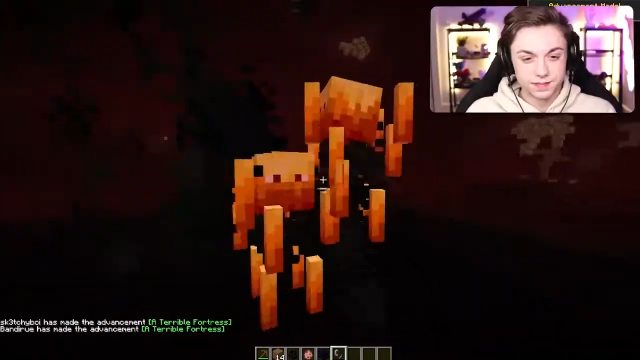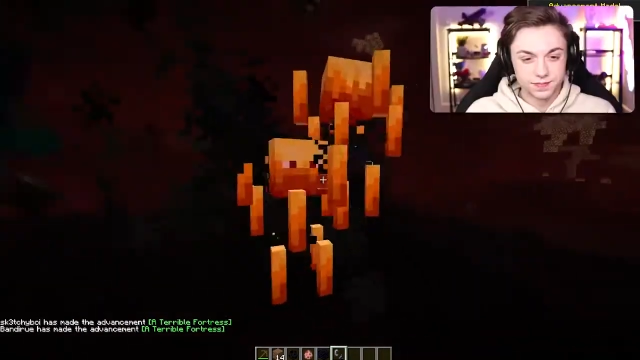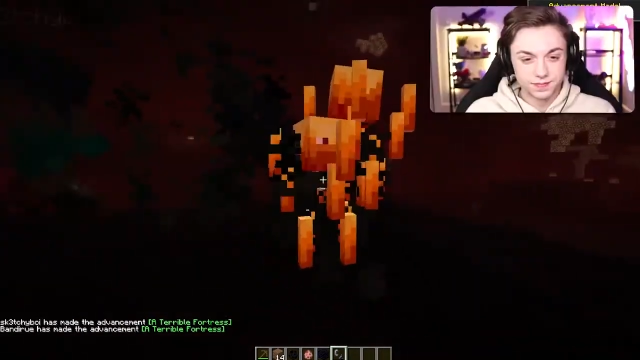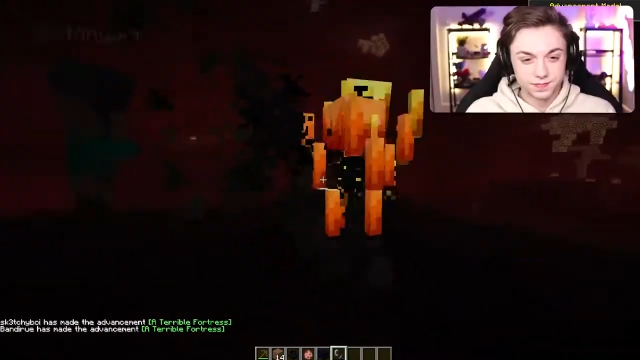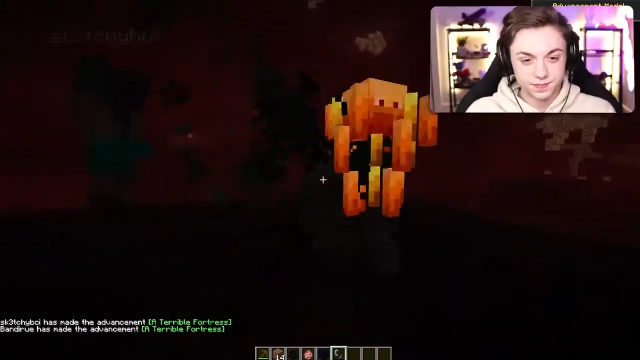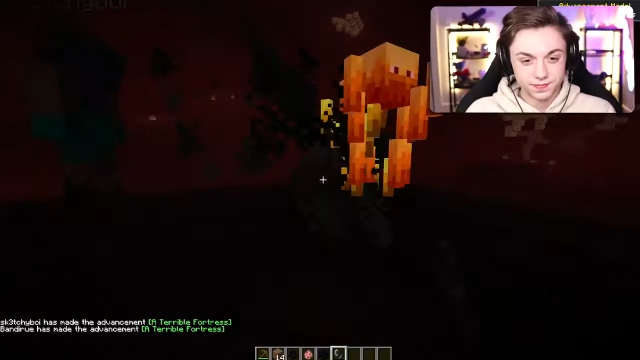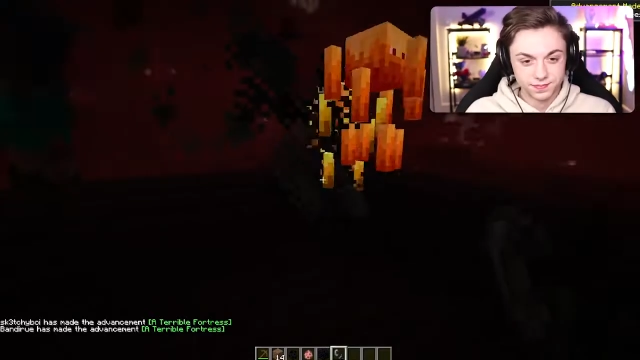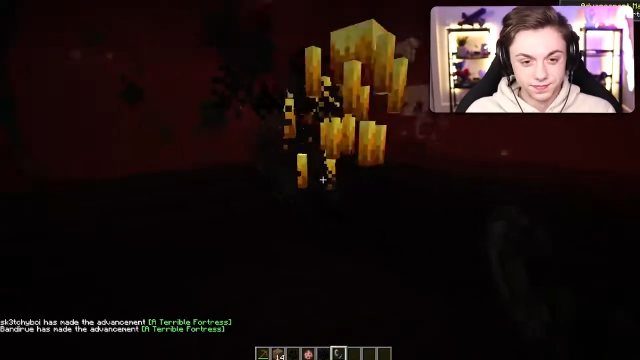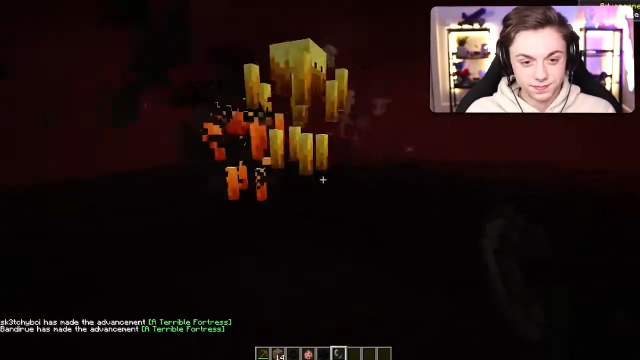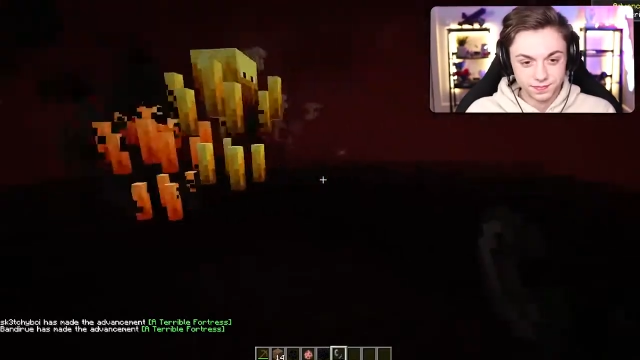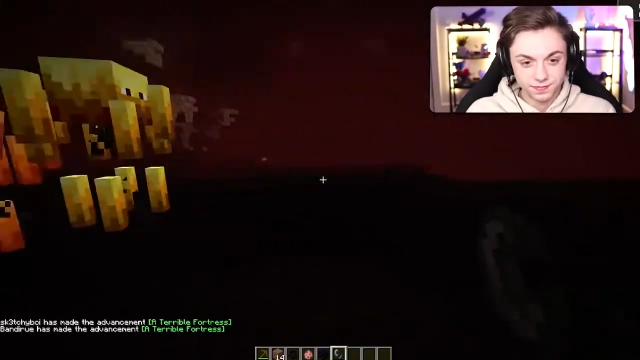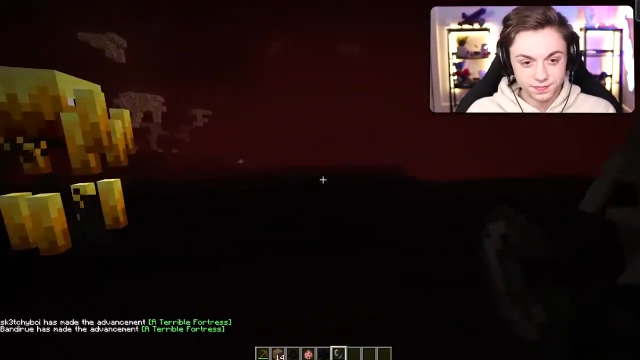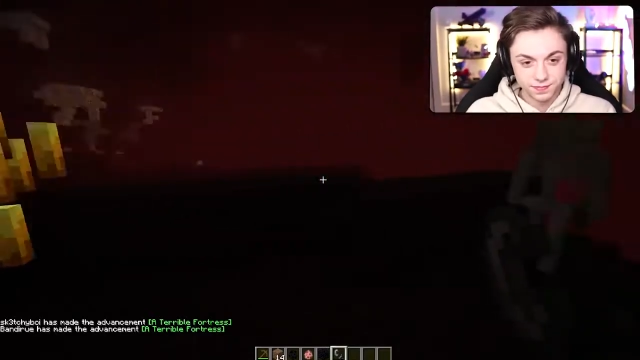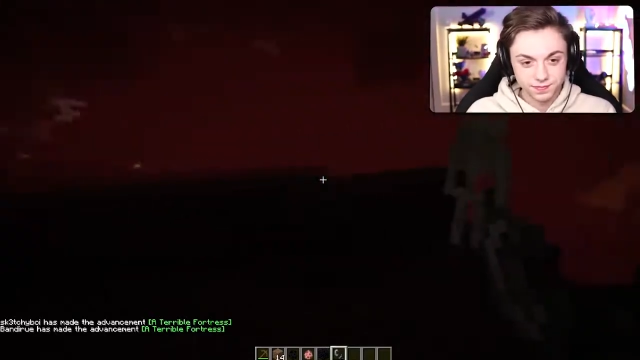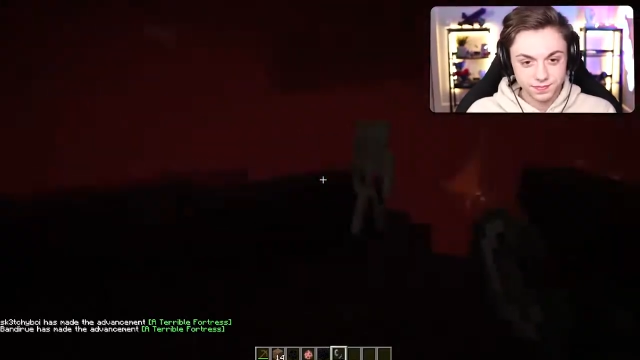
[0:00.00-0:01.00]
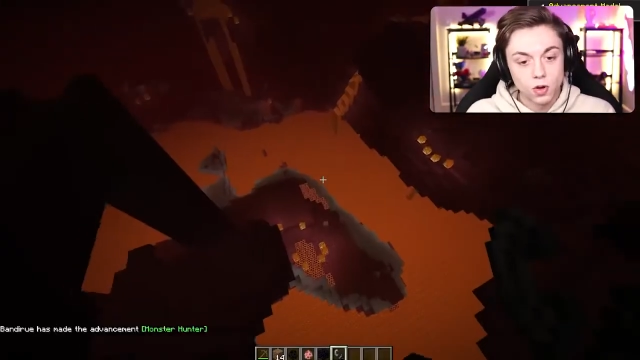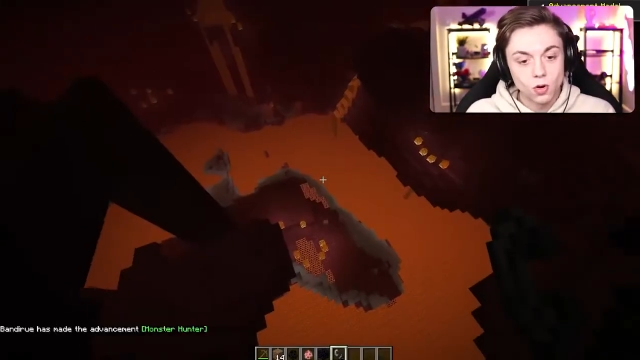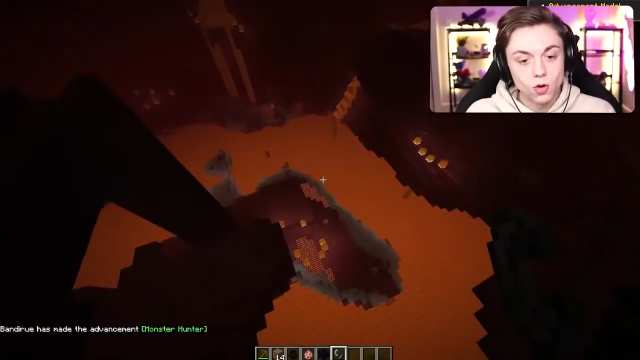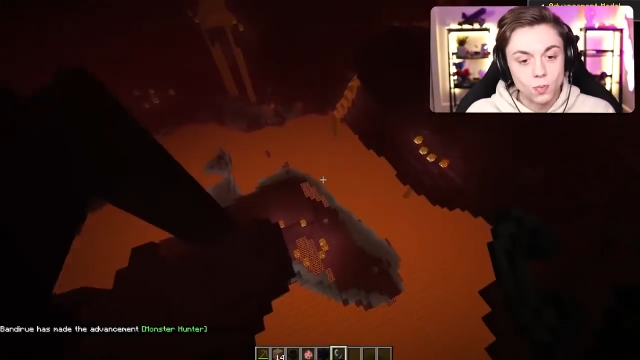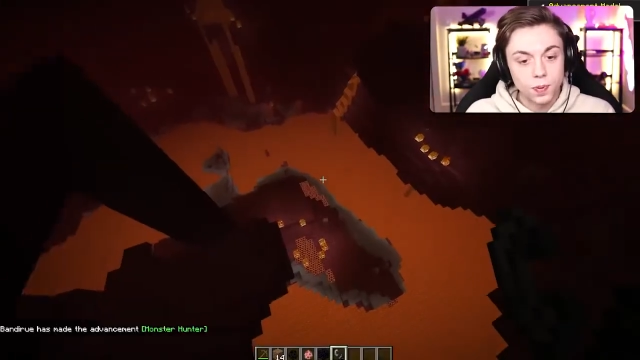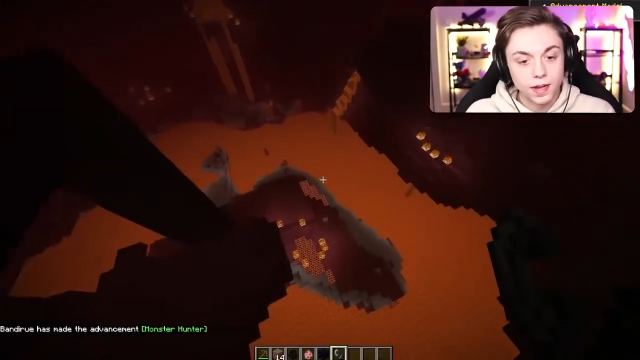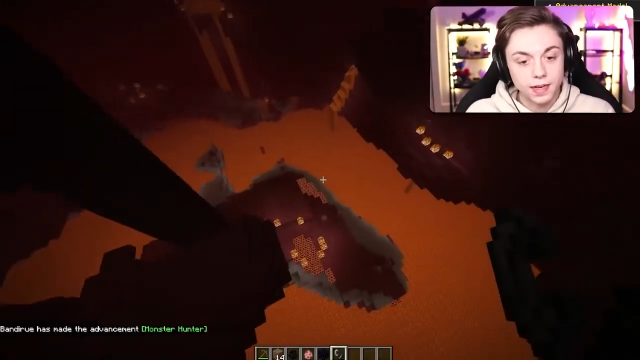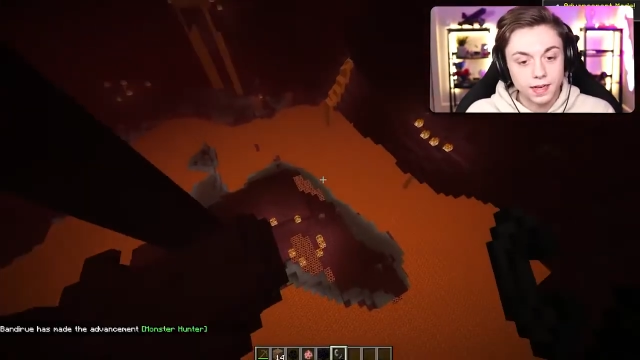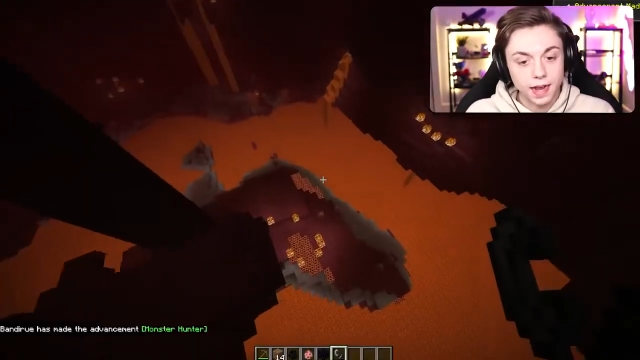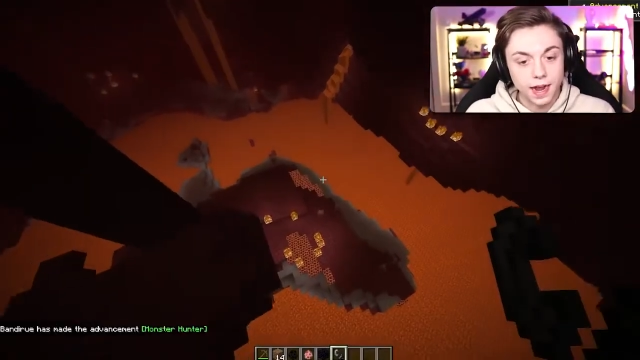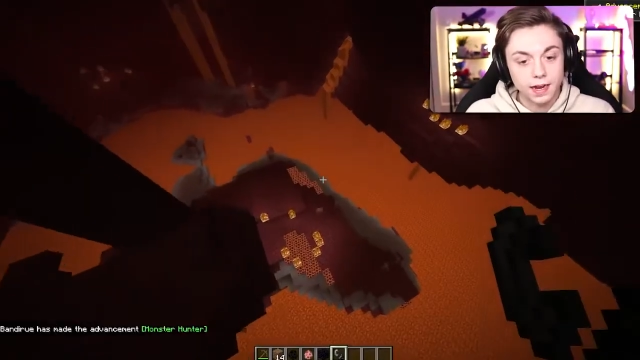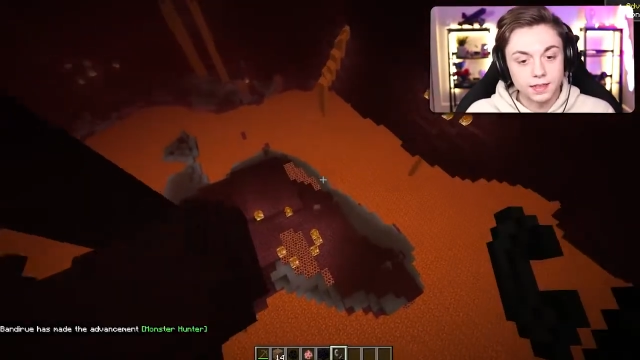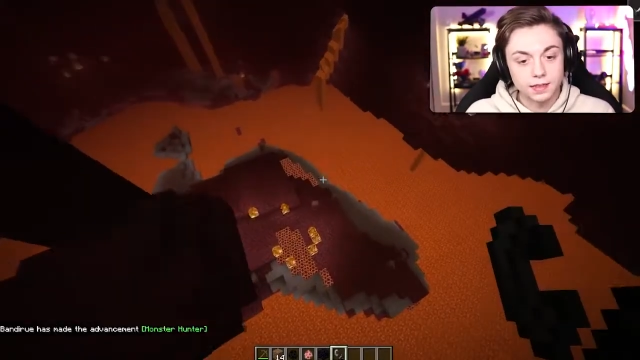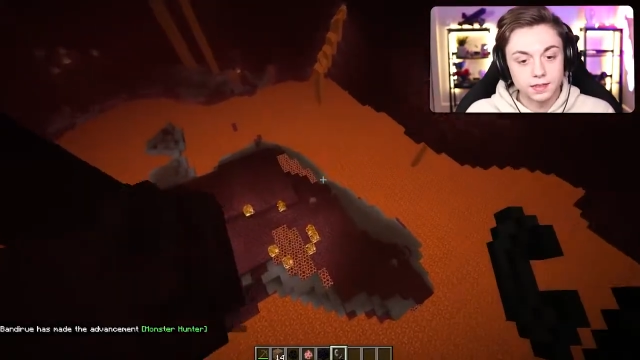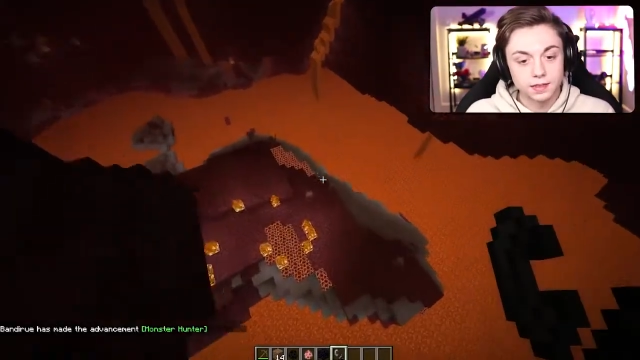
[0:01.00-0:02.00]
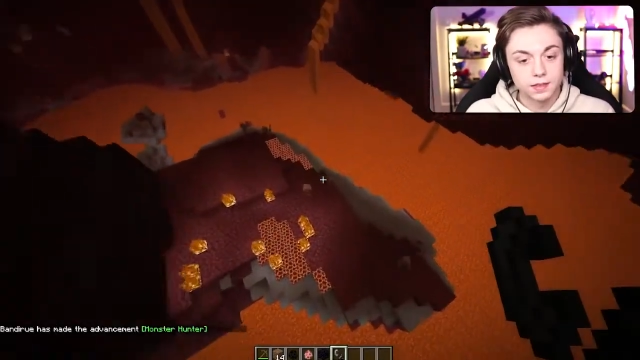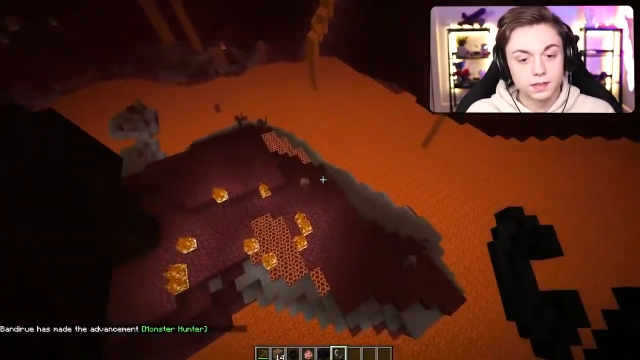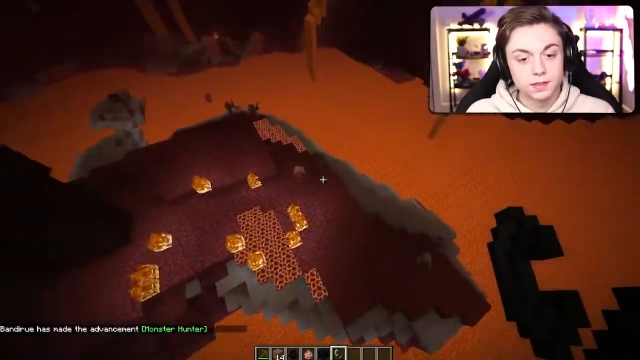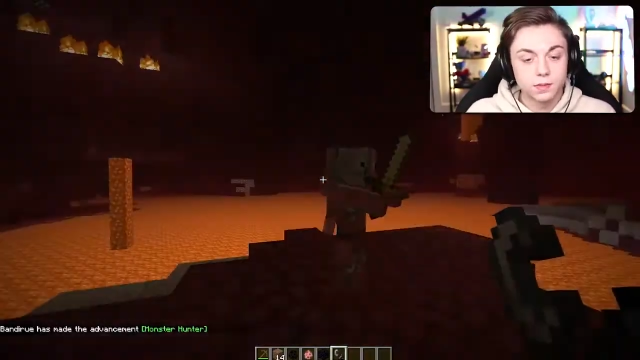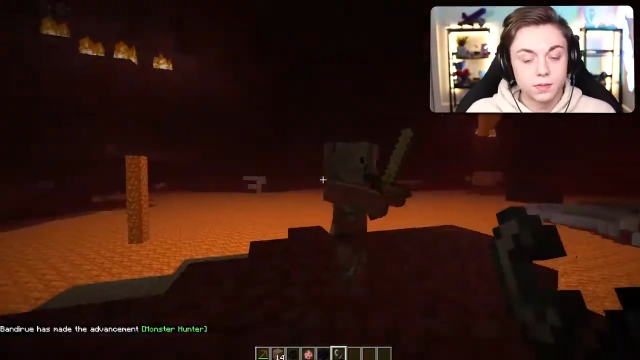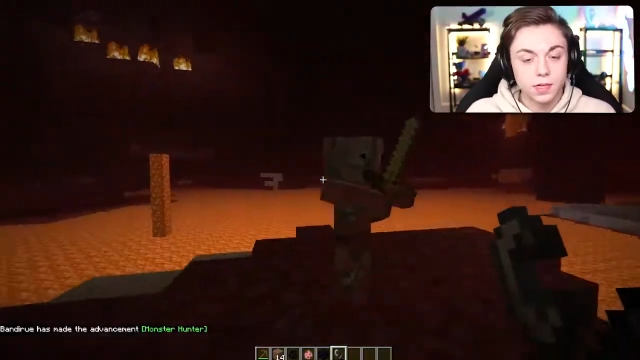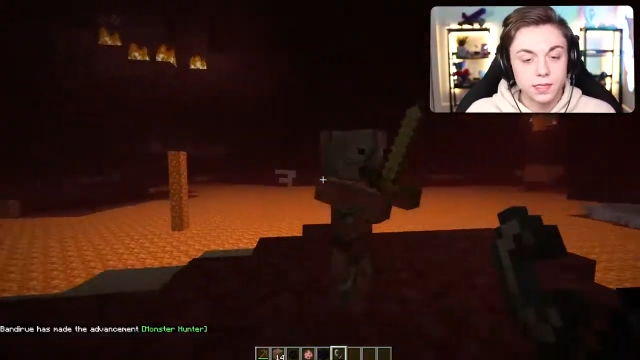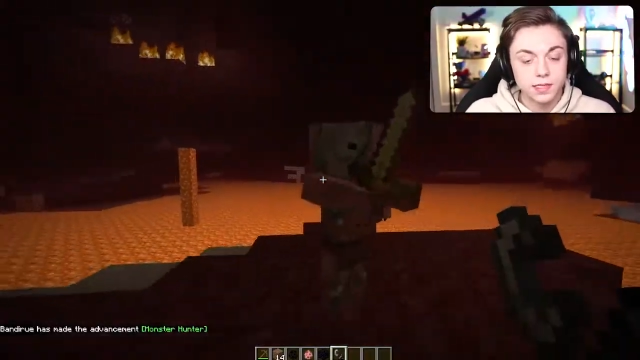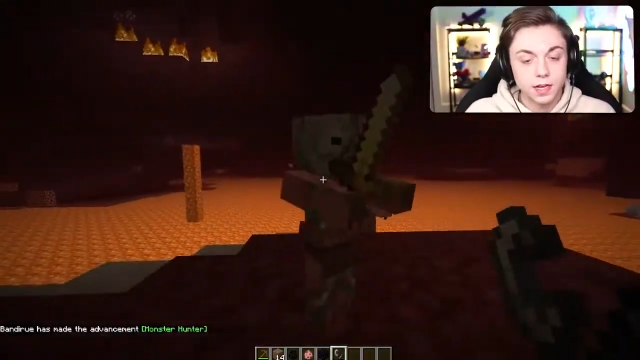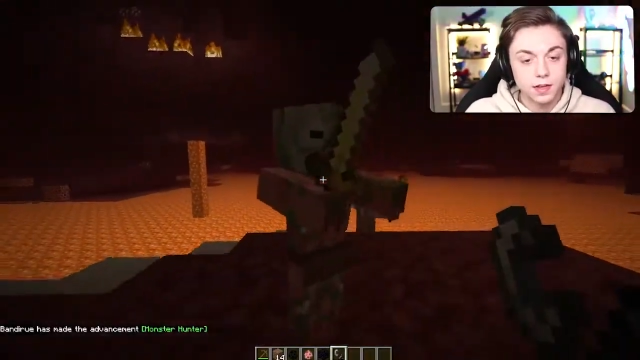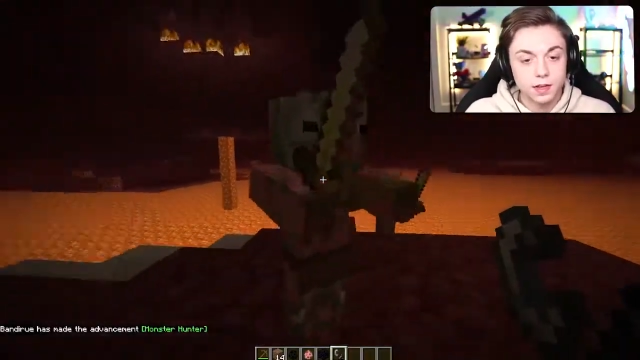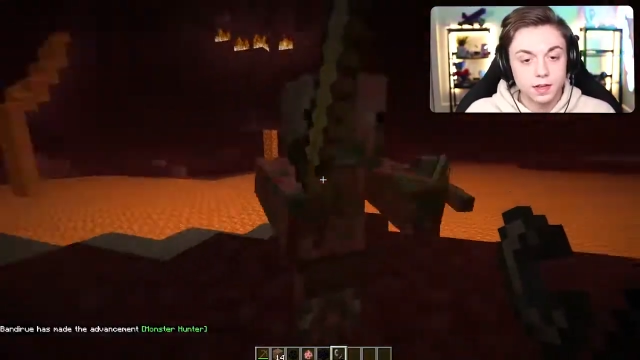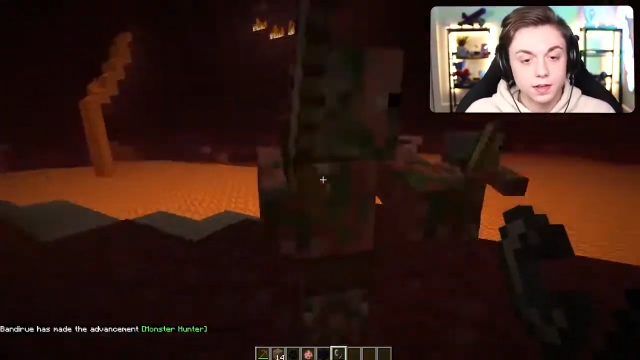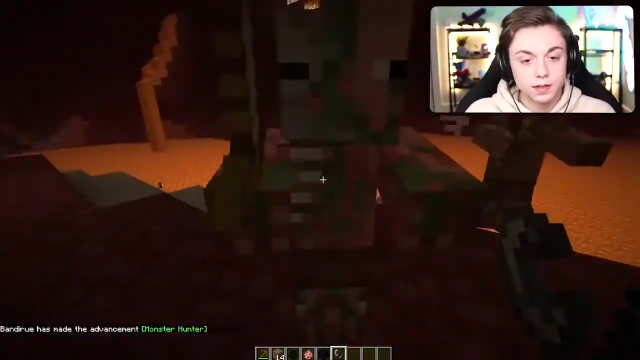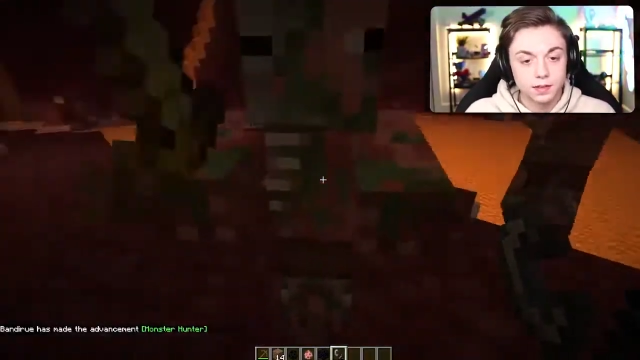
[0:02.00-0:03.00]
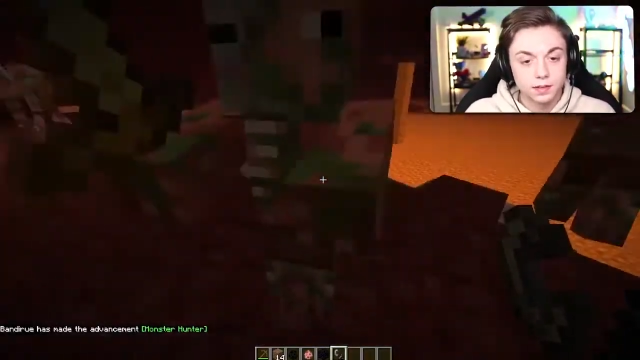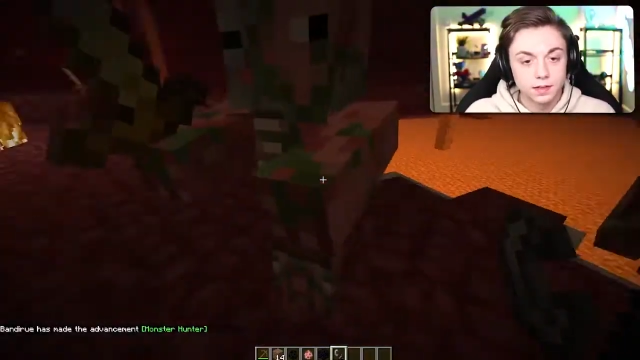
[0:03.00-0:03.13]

strange. Ooh, pig guys. What do they sound like?